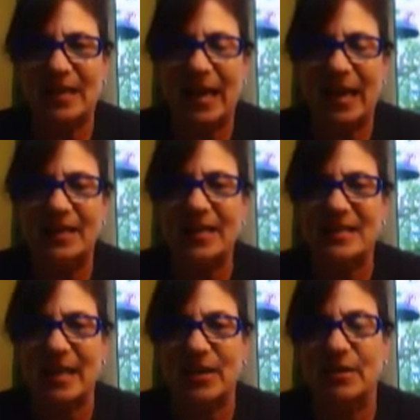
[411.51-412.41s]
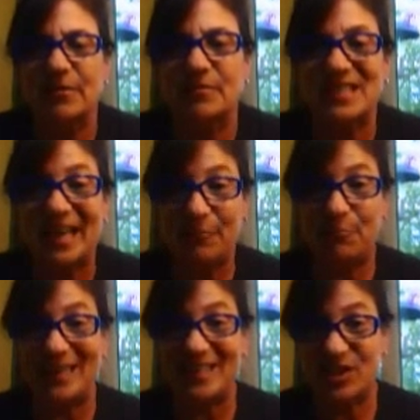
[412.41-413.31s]
head executive of
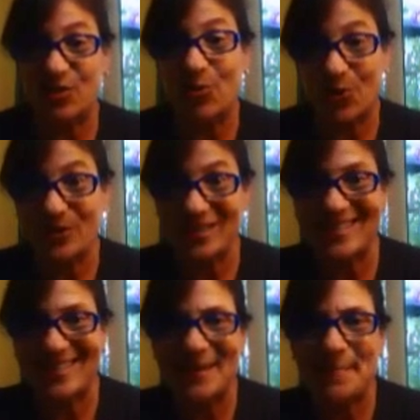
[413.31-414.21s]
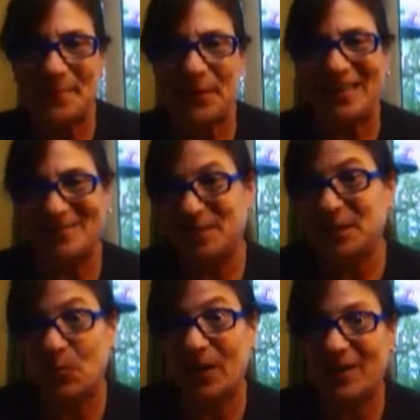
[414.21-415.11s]
Safeway stores, right?
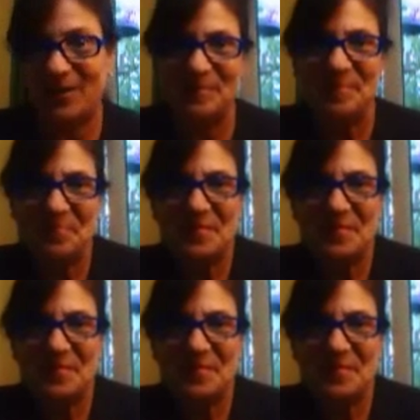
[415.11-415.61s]
Did well.